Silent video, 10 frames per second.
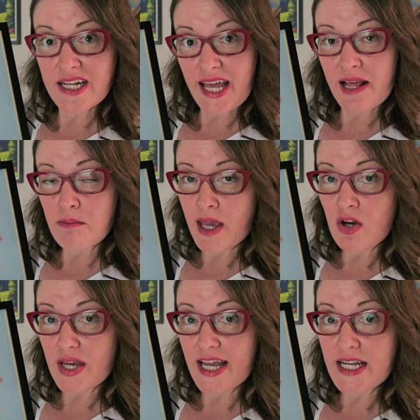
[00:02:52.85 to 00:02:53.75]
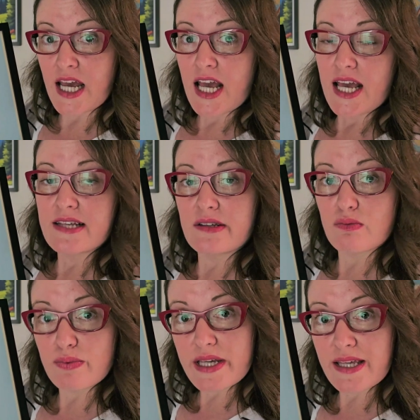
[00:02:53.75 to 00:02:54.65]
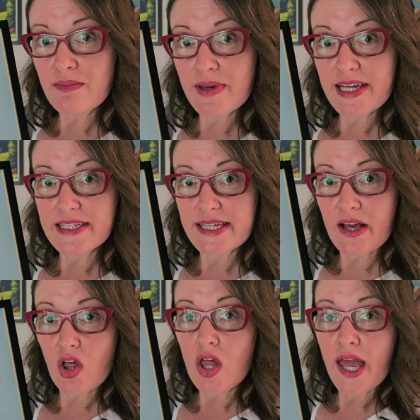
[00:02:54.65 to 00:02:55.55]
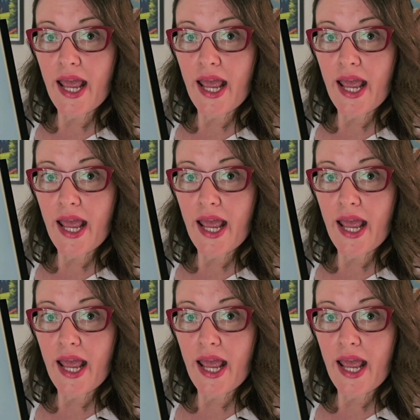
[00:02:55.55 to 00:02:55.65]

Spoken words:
getting married is a really big deal